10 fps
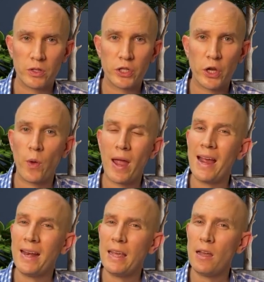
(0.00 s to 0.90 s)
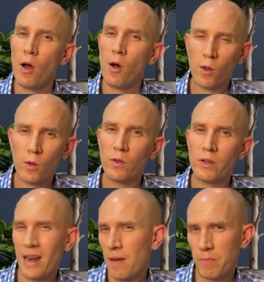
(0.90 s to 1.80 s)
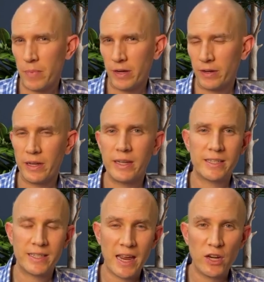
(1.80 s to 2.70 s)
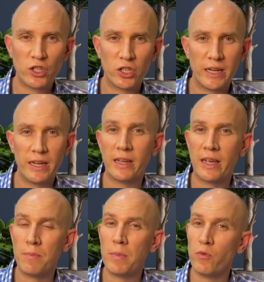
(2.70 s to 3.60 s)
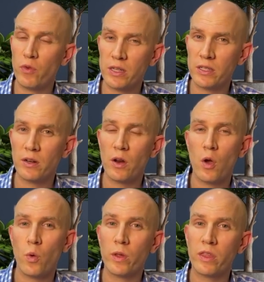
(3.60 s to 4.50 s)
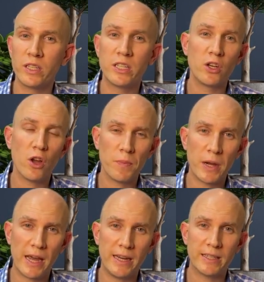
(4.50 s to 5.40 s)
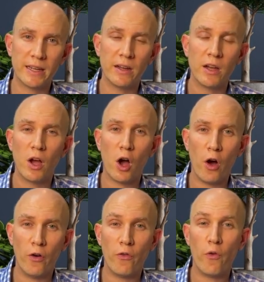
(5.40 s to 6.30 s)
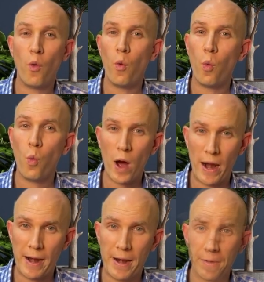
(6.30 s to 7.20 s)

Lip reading: So any whole number essentially can be written with a denominator of 1.